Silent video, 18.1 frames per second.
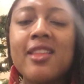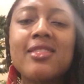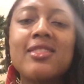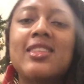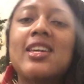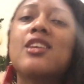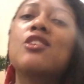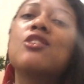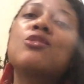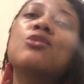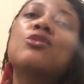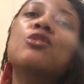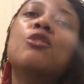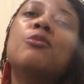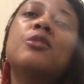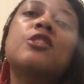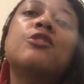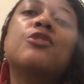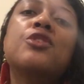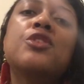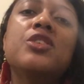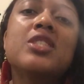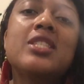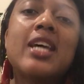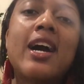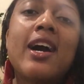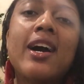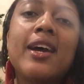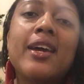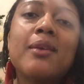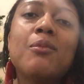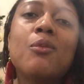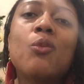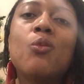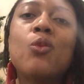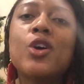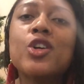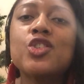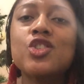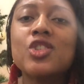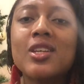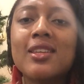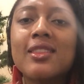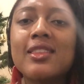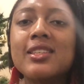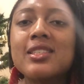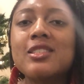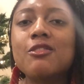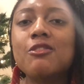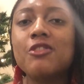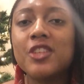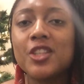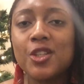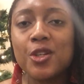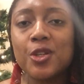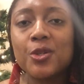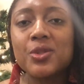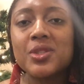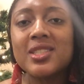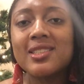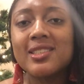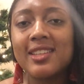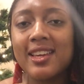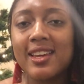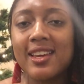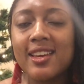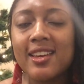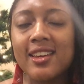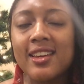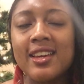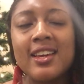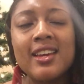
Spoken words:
Thank you so much for your time watching this video today.